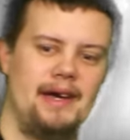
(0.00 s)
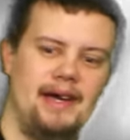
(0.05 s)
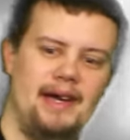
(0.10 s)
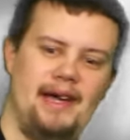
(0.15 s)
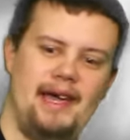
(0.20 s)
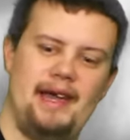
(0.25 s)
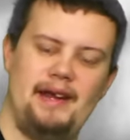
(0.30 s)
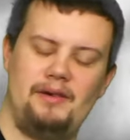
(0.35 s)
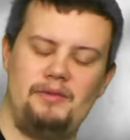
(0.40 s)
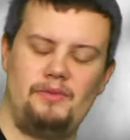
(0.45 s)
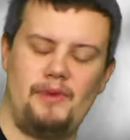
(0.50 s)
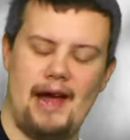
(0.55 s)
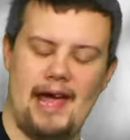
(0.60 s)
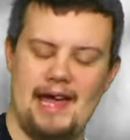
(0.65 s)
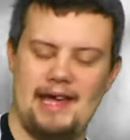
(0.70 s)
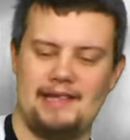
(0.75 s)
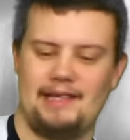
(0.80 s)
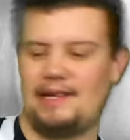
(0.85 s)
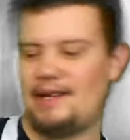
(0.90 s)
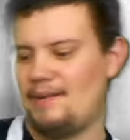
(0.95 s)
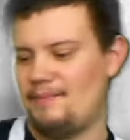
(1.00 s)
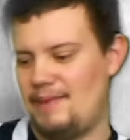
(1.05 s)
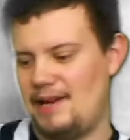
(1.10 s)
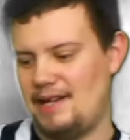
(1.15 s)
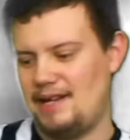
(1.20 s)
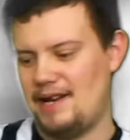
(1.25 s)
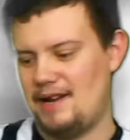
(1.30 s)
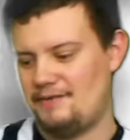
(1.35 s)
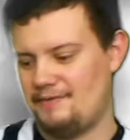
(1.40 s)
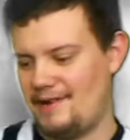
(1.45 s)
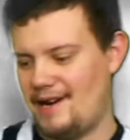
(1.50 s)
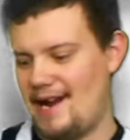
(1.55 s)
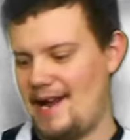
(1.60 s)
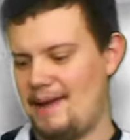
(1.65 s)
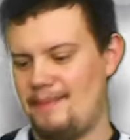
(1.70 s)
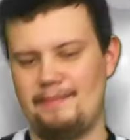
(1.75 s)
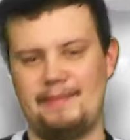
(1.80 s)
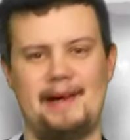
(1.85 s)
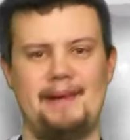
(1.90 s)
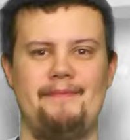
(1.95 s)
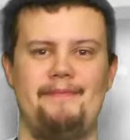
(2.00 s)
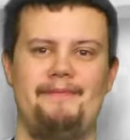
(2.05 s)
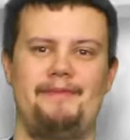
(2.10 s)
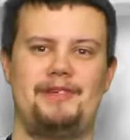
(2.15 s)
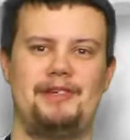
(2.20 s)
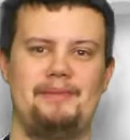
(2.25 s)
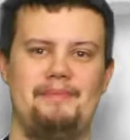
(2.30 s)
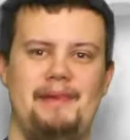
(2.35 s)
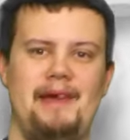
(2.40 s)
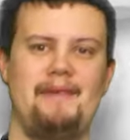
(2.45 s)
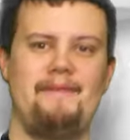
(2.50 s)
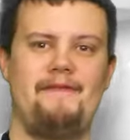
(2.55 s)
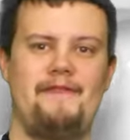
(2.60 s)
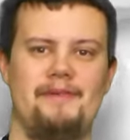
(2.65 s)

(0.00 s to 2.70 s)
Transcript: In a ways, it could be done right, but to me,